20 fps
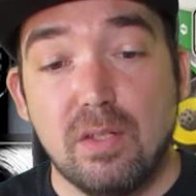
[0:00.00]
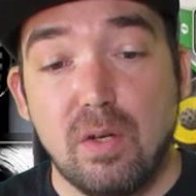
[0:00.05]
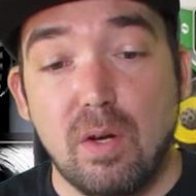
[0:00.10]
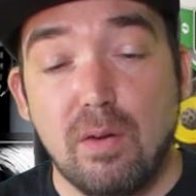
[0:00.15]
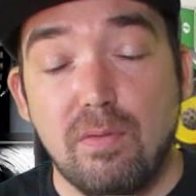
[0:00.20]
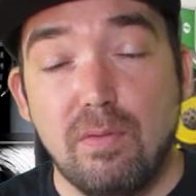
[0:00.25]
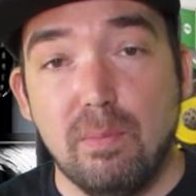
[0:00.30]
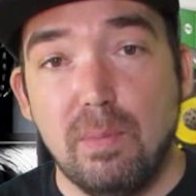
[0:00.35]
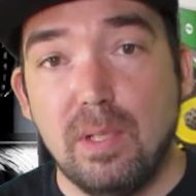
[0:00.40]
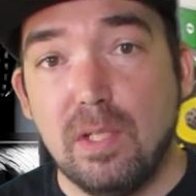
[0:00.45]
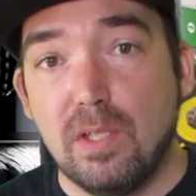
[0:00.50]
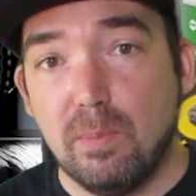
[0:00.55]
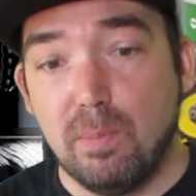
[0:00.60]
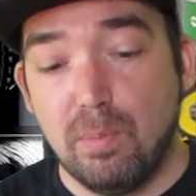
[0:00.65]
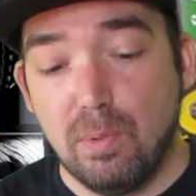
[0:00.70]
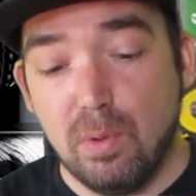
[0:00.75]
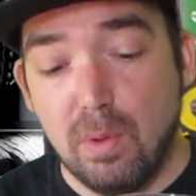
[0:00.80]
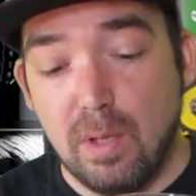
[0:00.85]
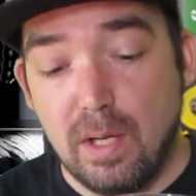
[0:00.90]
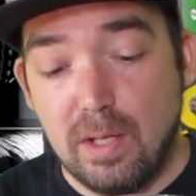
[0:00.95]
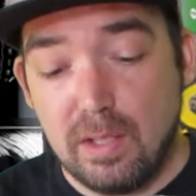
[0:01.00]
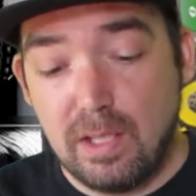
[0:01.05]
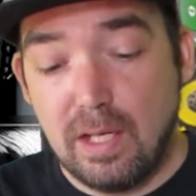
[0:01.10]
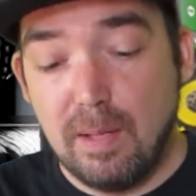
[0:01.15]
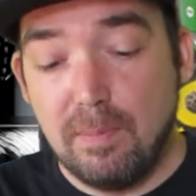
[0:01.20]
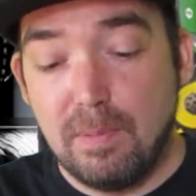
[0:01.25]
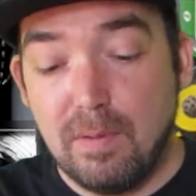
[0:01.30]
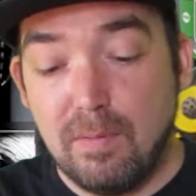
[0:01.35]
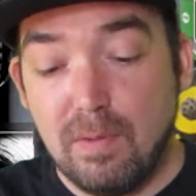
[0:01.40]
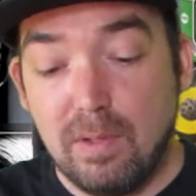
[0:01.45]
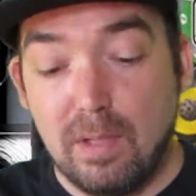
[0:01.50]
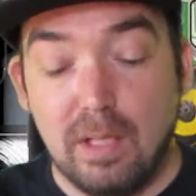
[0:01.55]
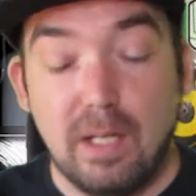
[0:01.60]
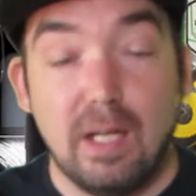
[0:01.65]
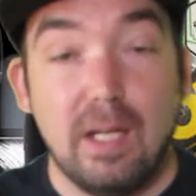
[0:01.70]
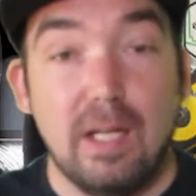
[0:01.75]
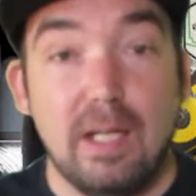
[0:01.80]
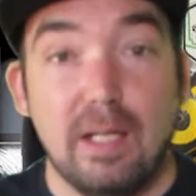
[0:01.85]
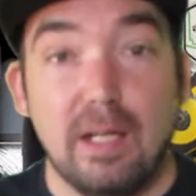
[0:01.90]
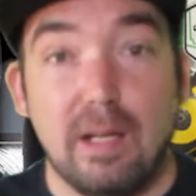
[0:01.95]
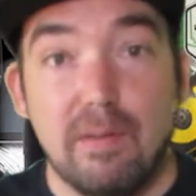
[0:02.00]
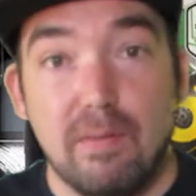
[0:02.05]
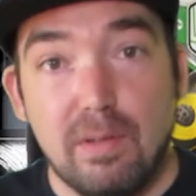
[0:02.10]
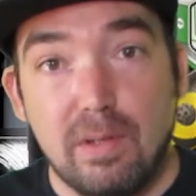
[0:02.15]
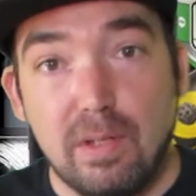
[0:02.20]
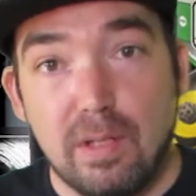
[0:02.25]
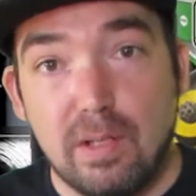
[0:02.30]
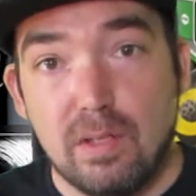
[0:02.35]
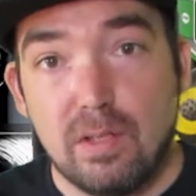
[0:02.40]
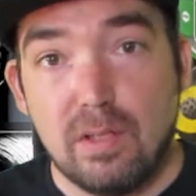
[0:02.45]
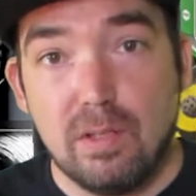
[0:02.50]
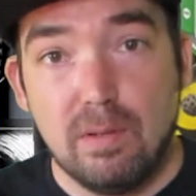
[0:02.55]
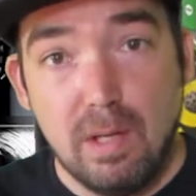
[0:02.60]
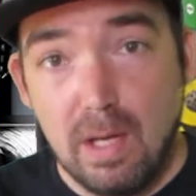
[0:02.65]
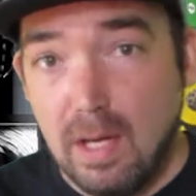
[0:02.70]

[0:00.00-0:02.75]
it often means the brewer has kept everything clean and everything's